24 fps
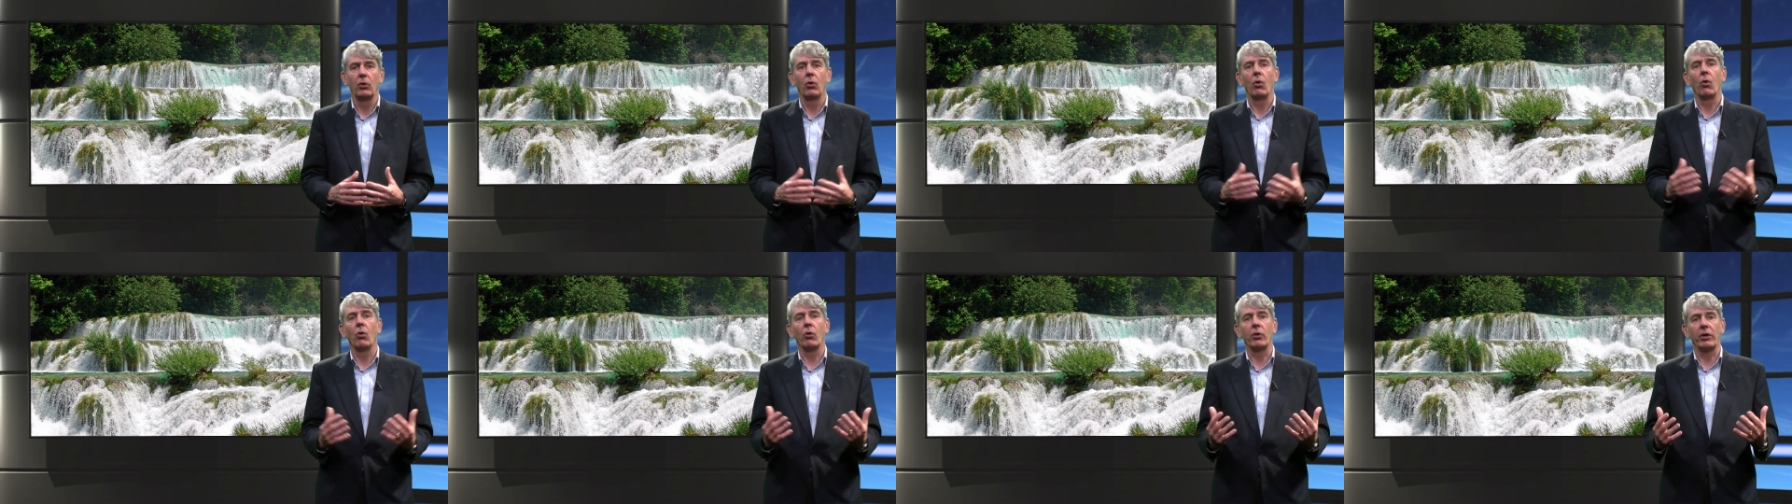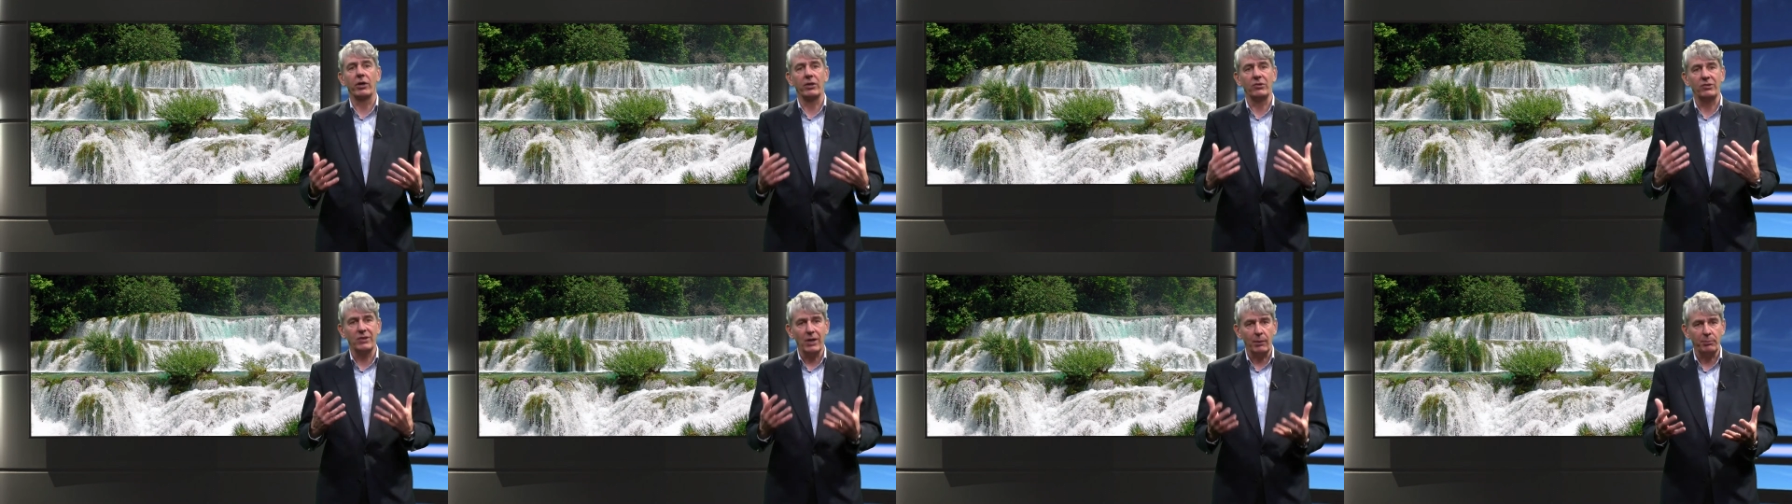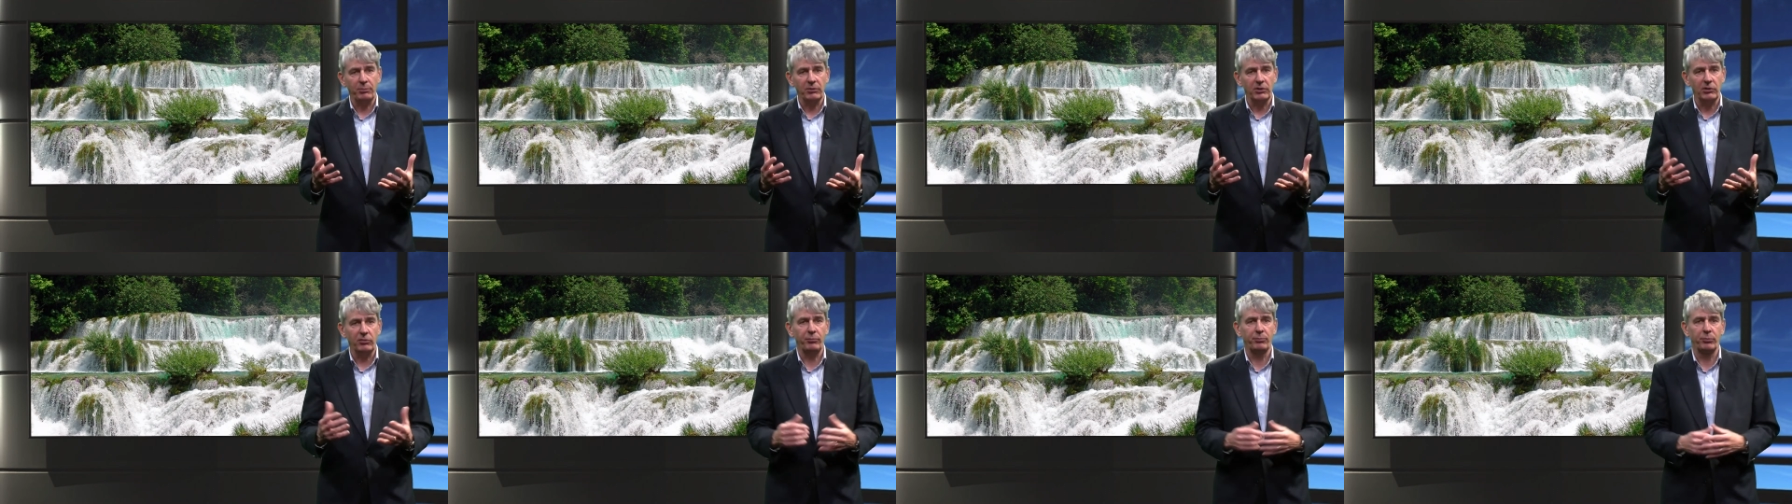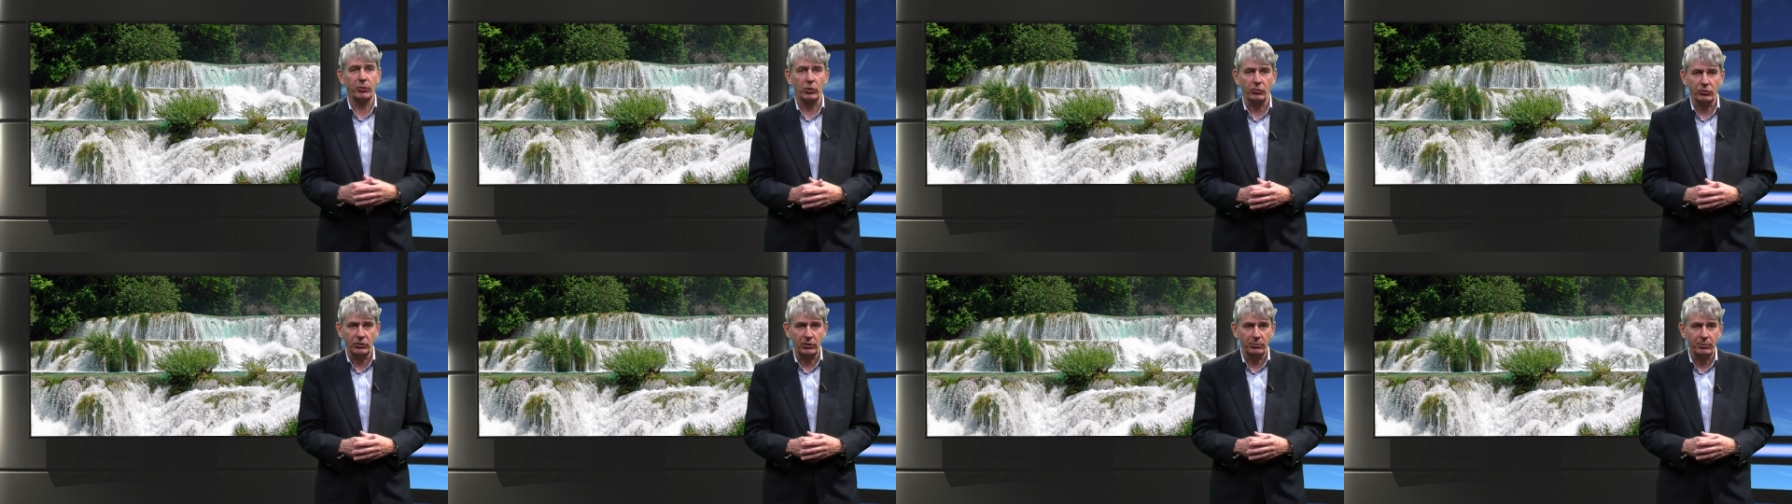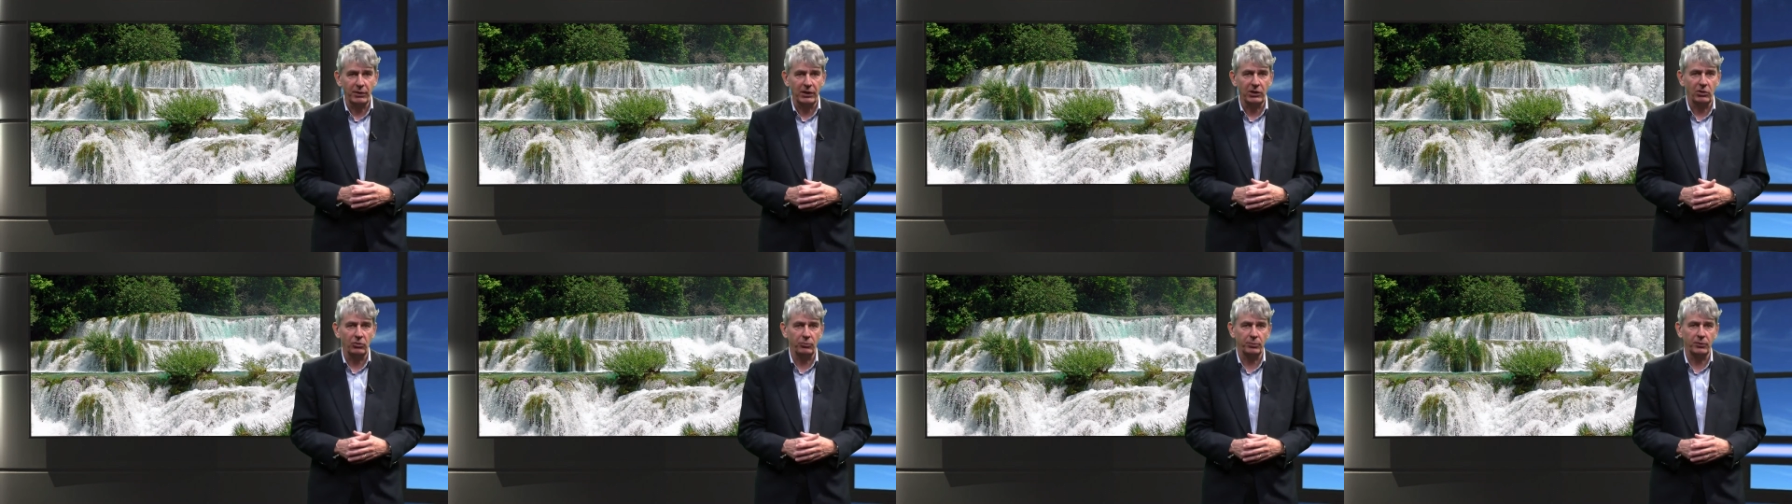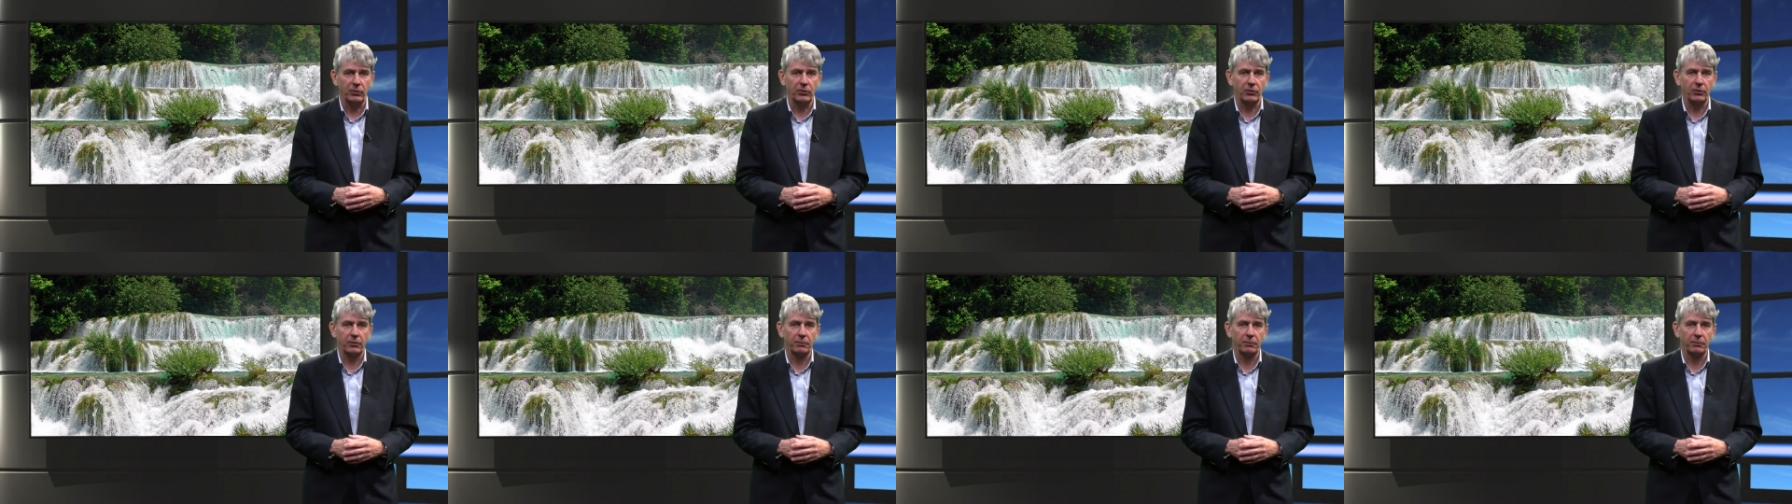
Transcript: or adaptive project management.